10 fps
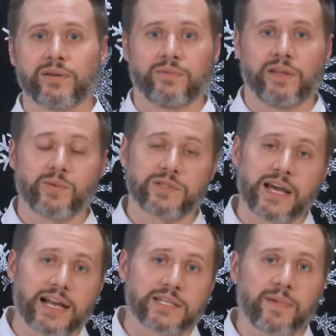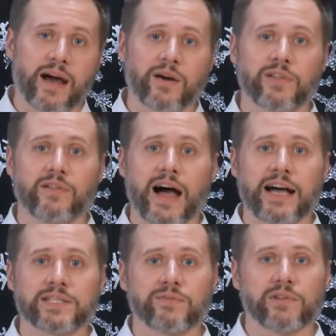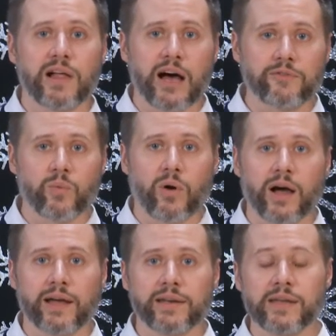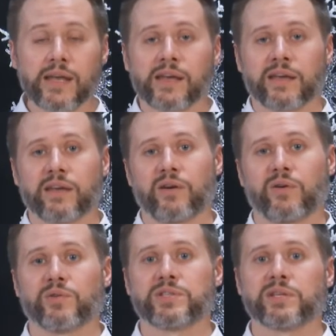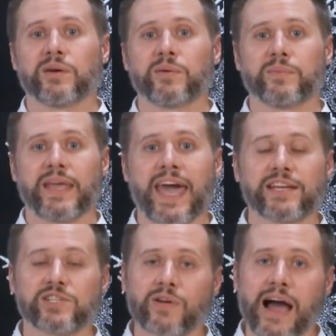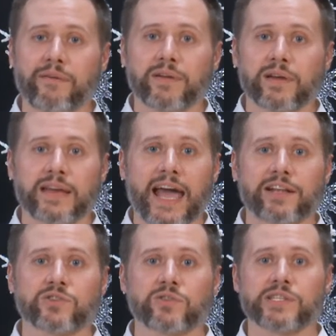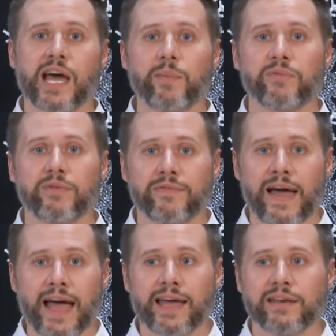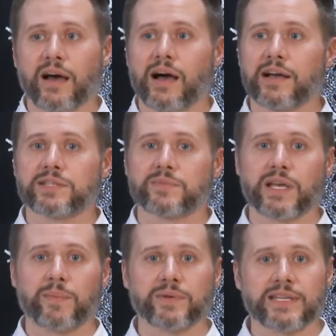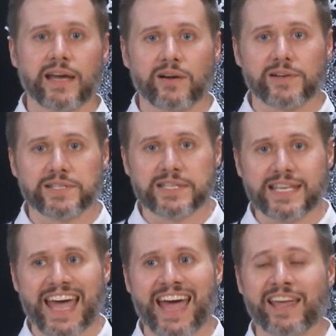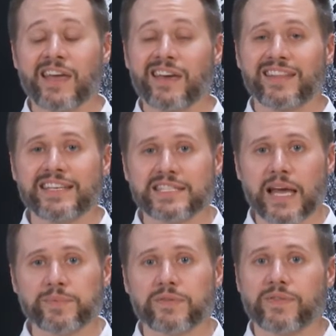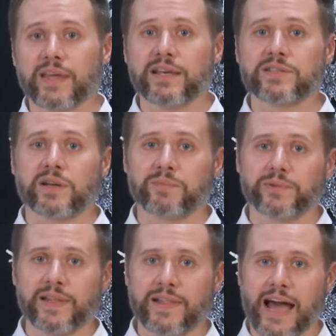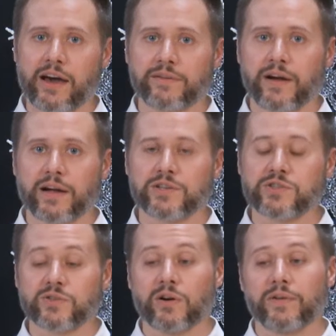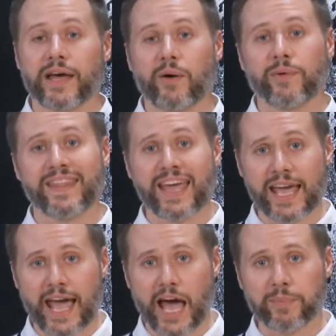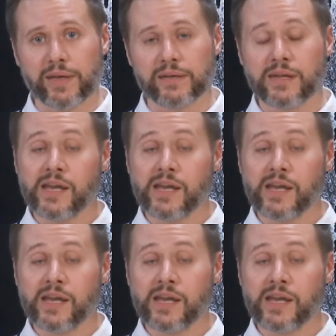like we talked about, the loss of a loved one, some catastrophic natural type of event, some type of terrorist attack. These types of things are completely out of our control. Now, when they happen,